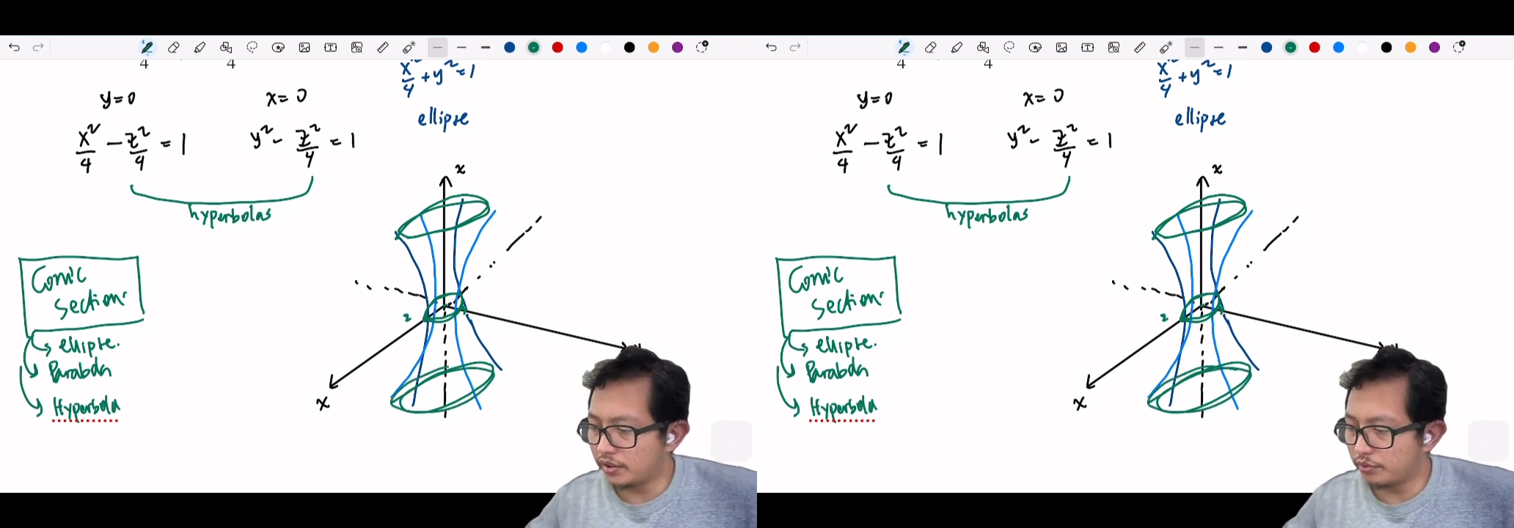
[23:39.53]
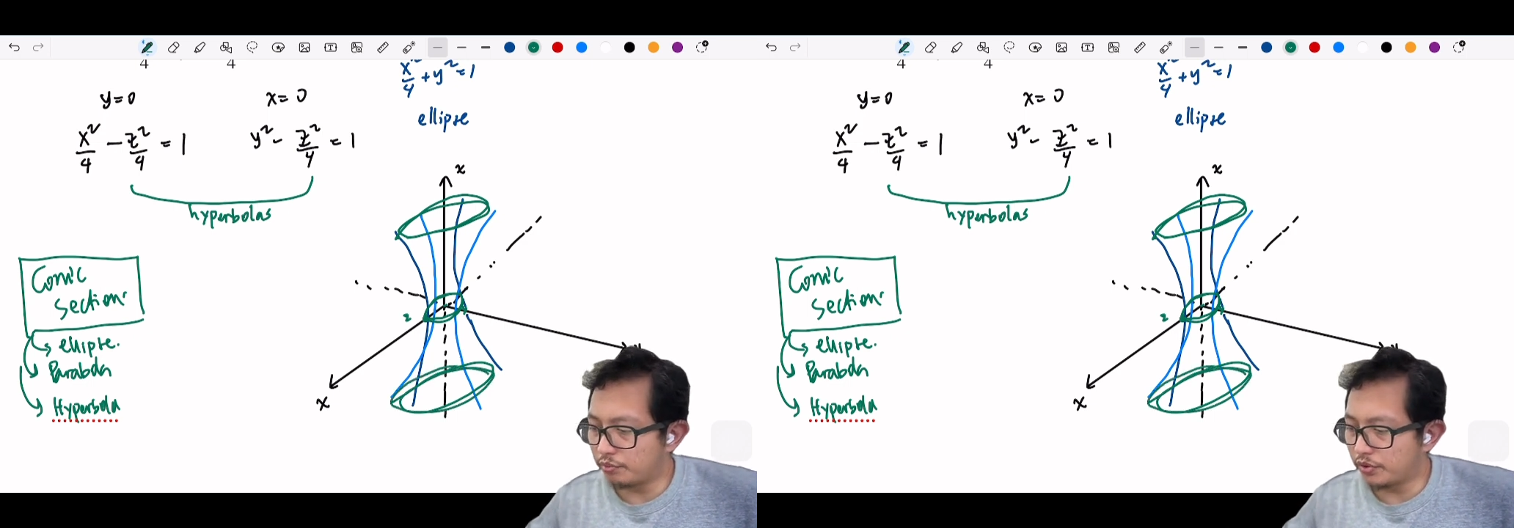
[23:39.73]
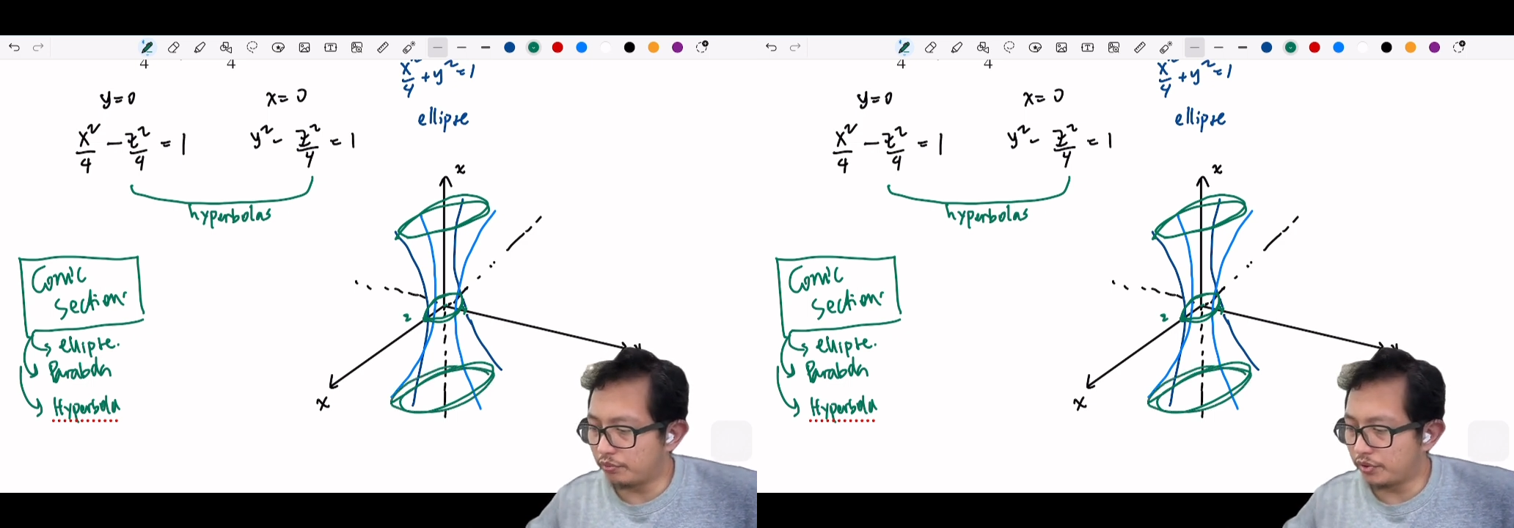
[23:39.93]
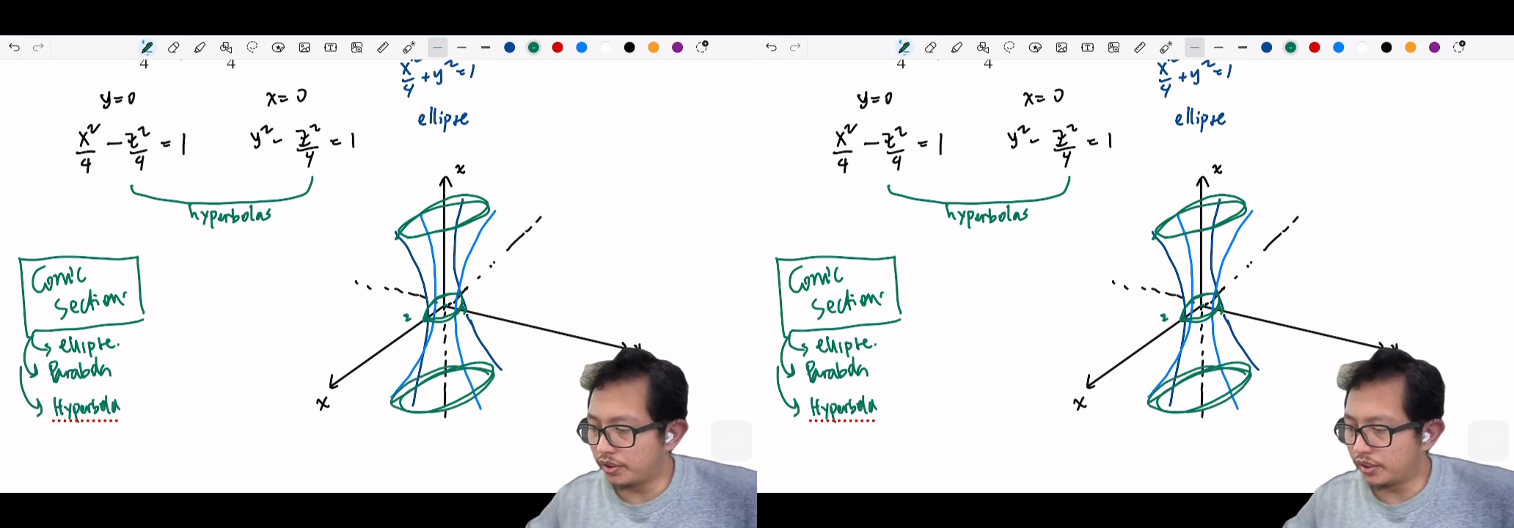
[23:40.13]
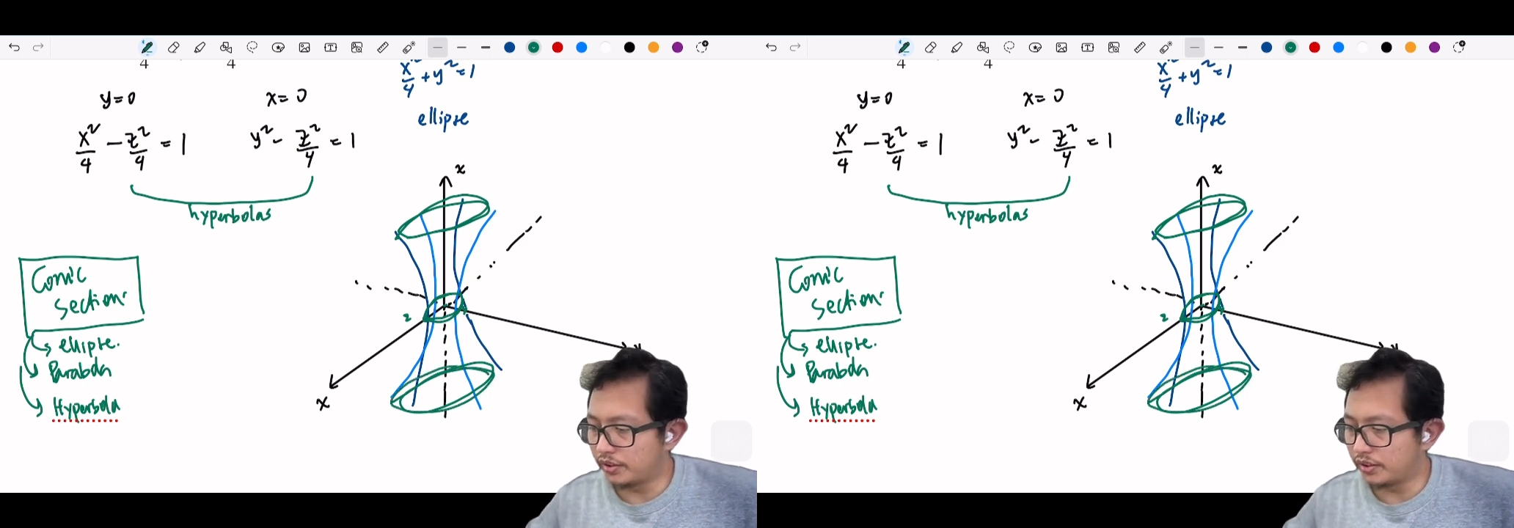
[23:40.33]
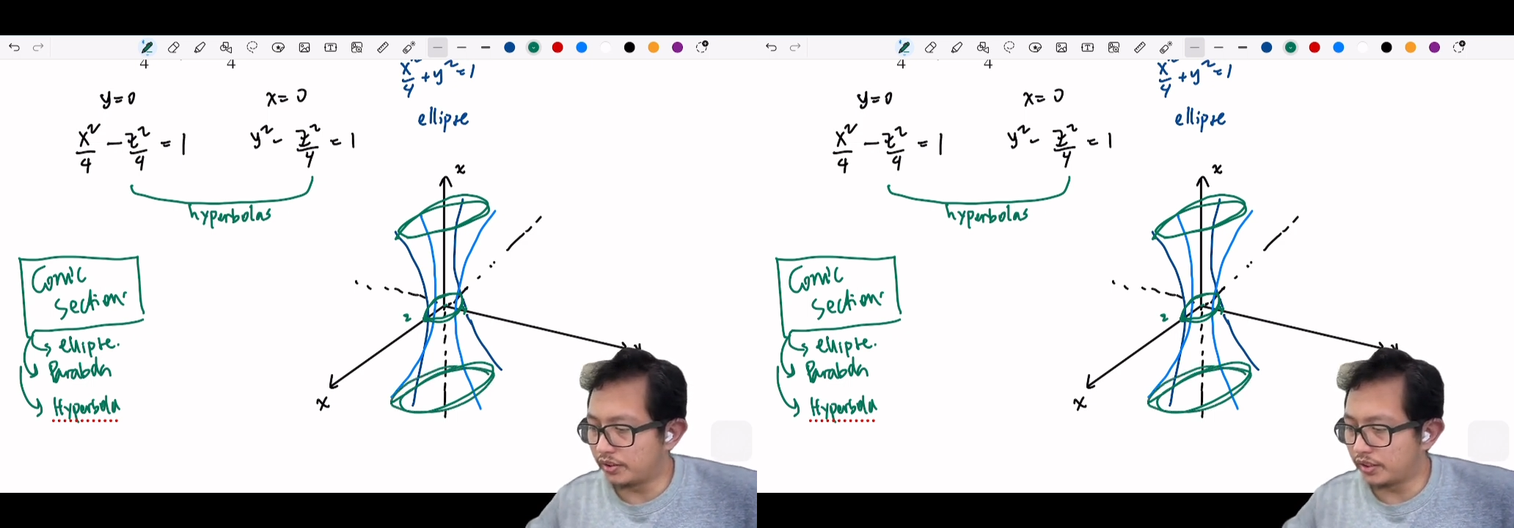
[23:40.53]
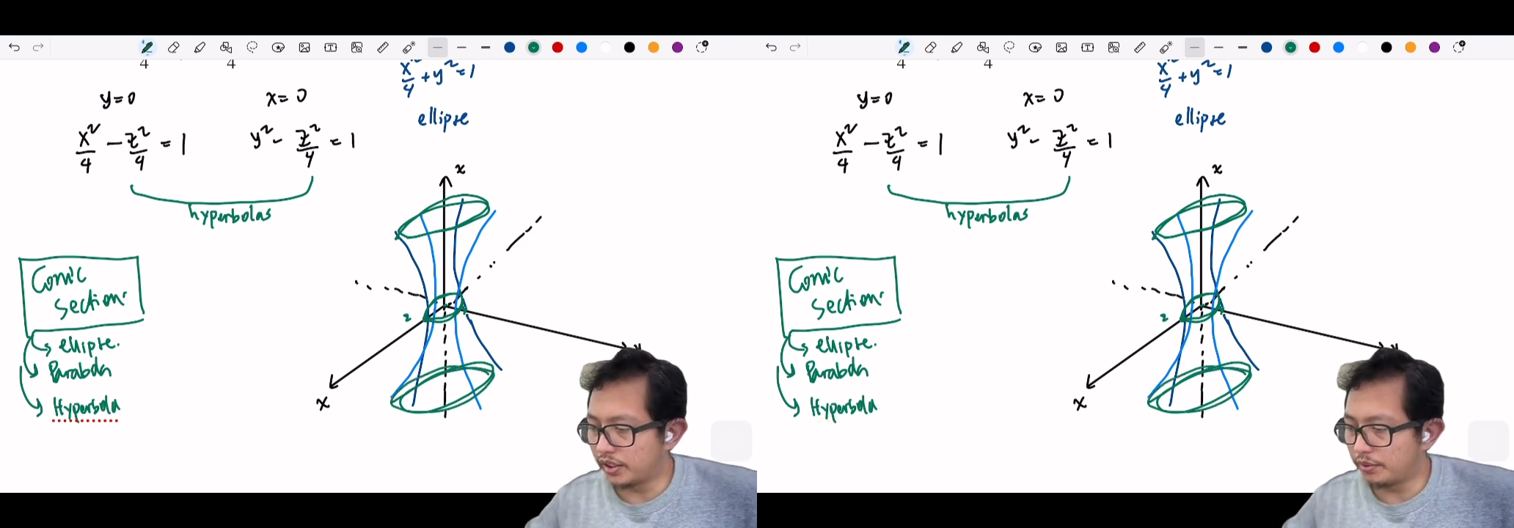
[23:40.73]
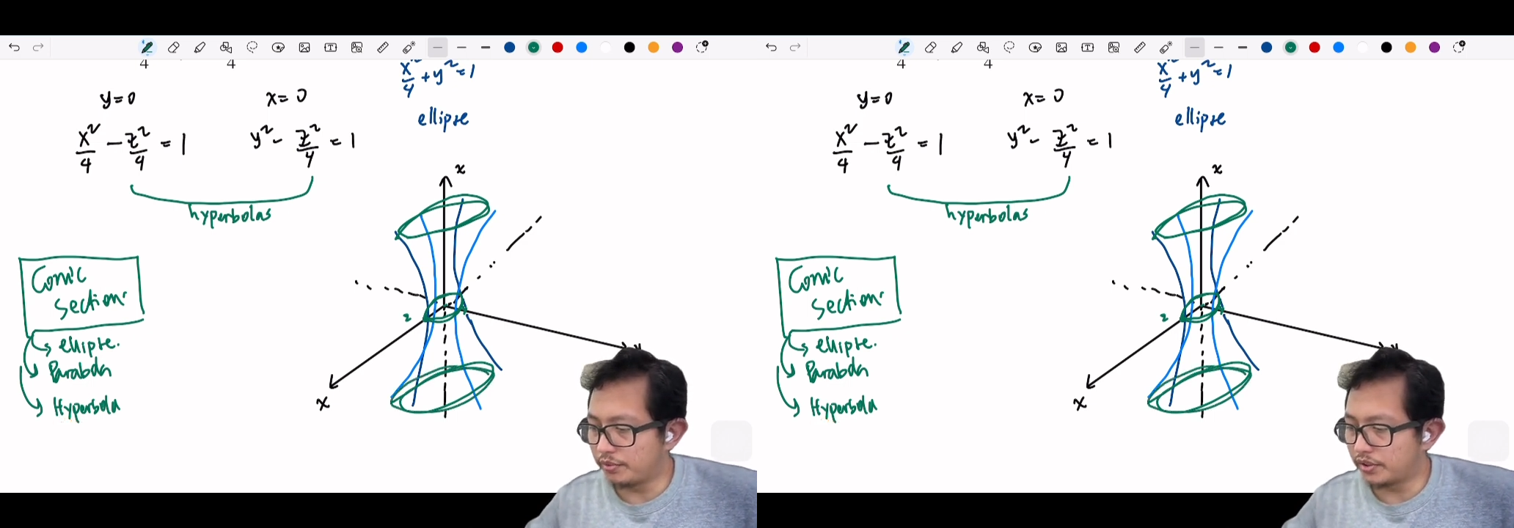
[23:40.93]
And will be
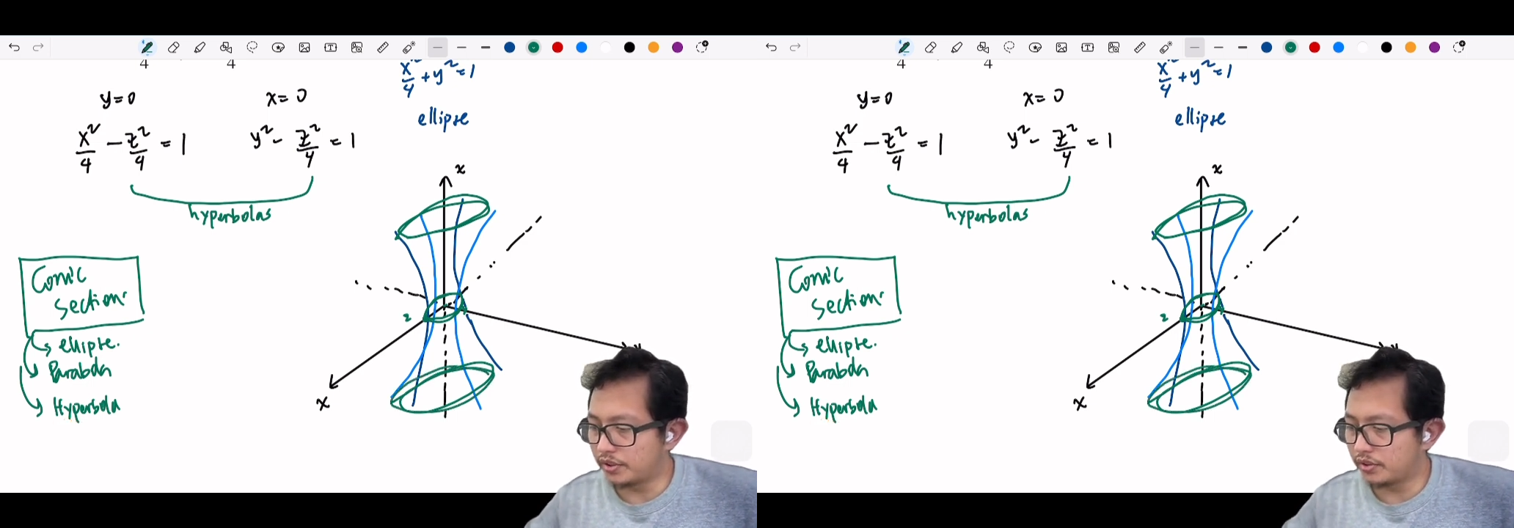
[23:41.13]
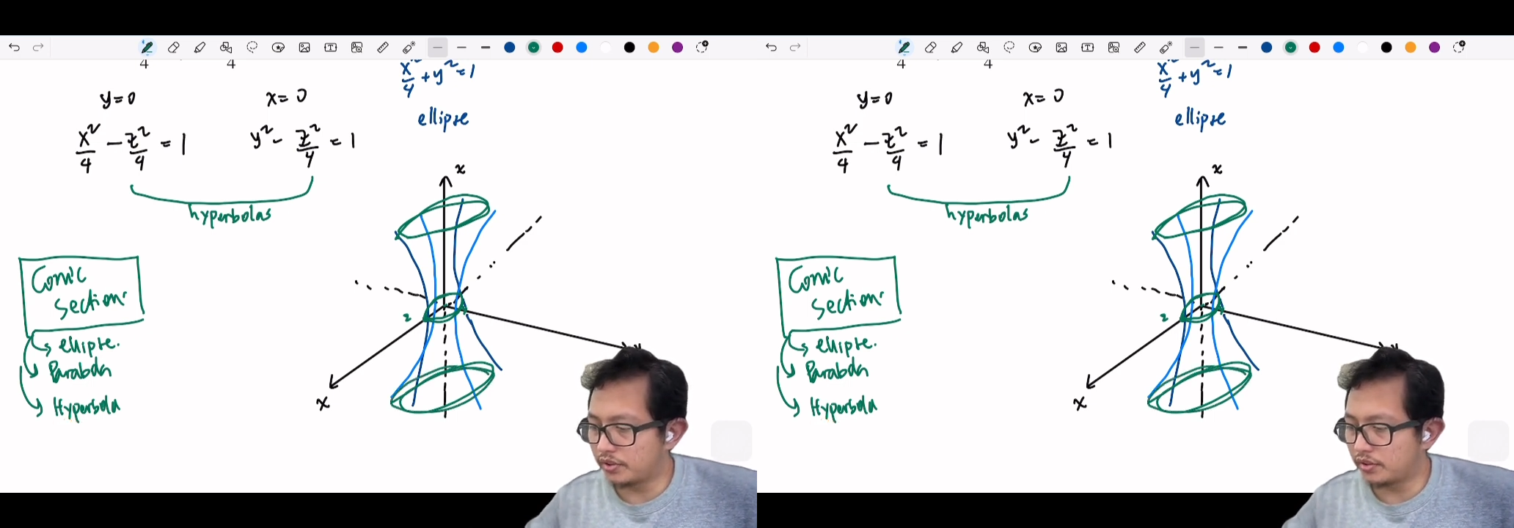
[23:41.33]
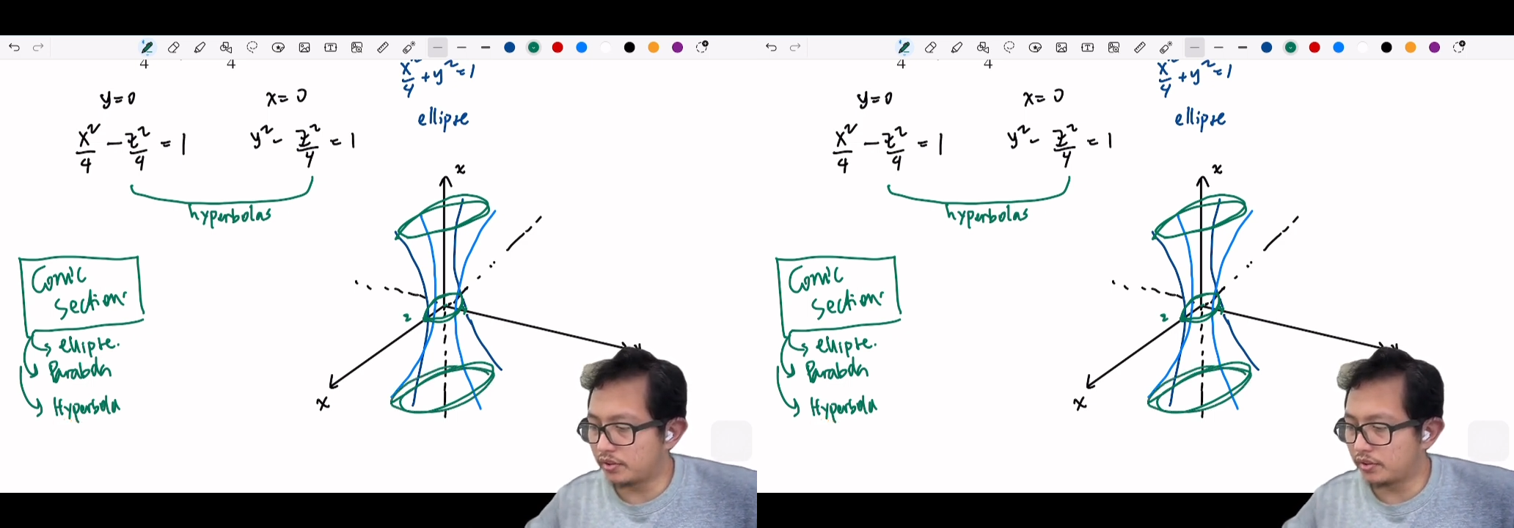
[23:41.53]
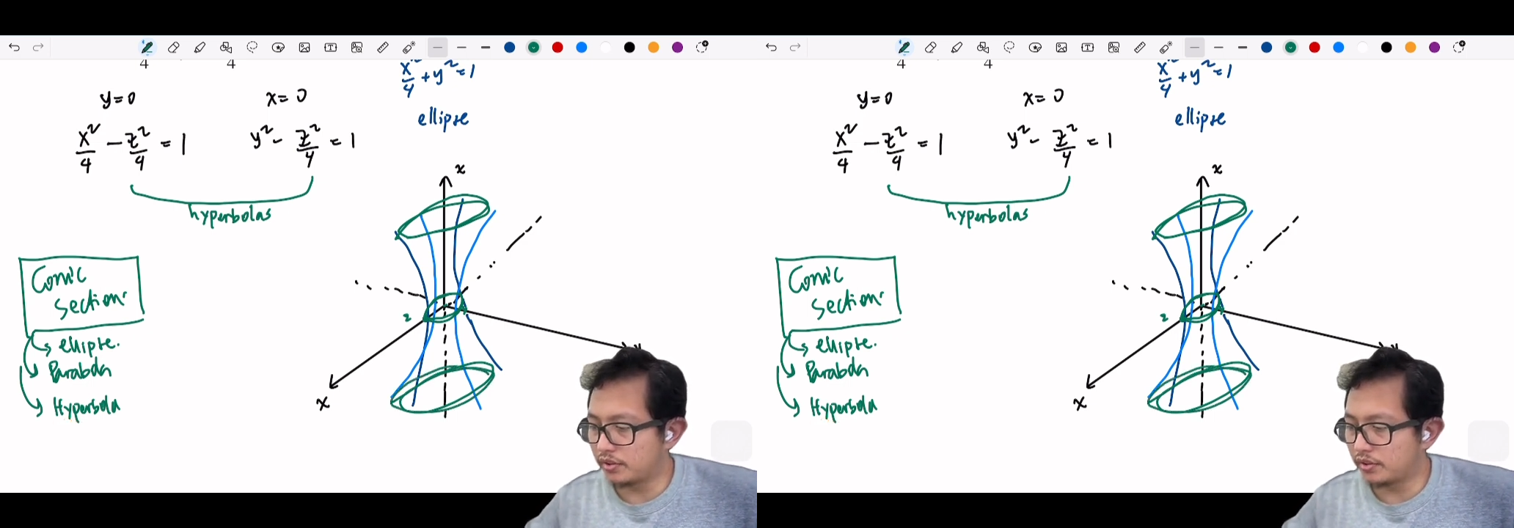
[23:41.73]
another ellipse.